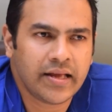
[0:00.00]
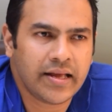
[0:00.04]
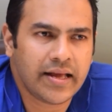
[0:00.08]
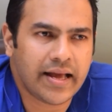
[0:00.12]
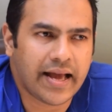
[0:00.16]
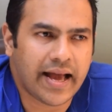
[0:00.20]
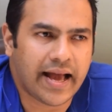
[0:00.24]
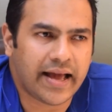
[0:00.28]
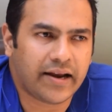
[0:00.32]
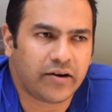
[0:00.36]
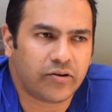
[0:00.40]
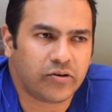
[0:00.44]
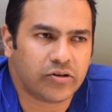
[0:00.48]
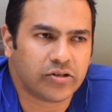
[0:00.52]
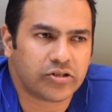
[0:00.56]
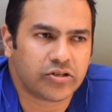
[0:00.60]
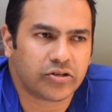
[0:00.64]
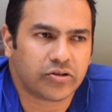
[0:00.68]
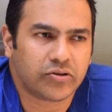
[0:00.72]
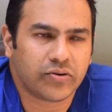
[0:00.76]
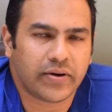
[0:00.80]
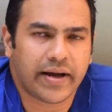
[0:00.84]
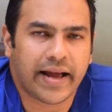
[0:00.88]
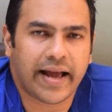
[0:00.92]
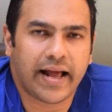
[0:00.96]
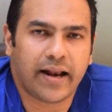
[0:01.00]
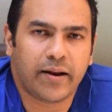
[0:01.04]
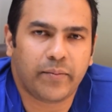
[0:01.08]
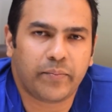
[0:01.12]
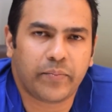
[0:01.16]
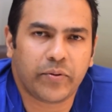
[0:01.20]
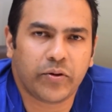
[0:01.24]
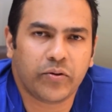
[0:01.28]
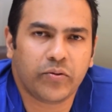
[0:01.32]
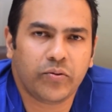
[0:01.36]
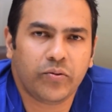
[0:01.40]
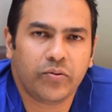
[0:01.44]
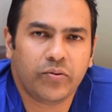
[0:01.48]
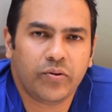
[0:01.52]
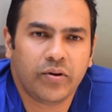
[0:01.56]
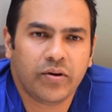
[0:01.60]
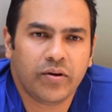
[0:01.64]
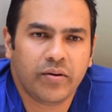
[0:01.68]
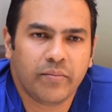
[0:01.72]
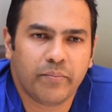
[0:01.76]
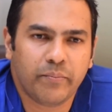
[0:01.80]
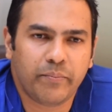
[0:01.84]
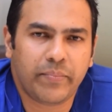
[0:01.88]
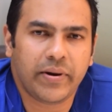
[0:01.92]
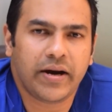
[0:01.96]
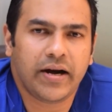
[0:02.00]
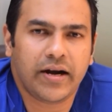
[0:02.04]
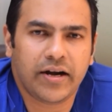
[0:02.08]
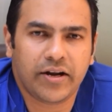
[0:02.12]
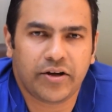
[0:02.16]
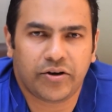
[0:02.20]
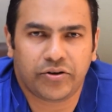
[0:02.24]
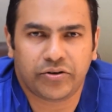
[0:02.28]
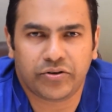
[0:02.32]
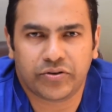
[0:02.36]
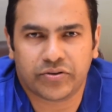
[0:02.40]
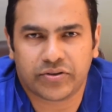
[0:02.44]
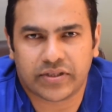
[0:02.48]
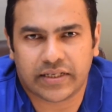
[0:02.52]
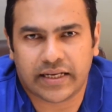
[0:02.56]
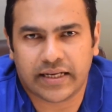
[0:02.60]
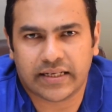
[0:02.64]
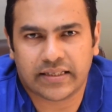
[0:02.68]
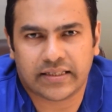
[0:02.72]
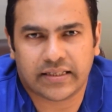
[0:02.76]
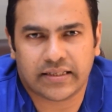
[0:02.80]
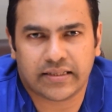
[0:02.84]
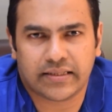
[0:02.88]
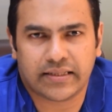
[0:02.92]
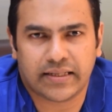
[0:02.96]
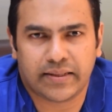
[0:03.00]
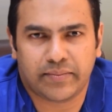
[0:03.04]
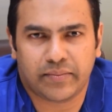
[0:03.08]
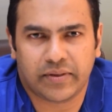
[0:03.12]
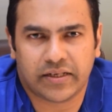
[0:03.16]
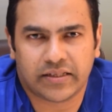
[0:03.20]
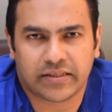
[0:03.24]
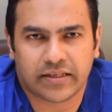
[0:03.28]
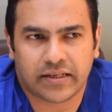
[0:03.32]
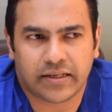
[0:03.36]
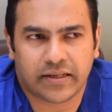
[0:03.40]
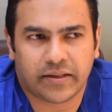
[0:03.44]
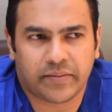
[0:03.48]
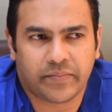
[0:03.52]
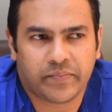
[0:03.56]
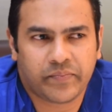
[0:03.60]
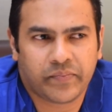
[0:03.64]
and also to help you build your use cases seamlessly.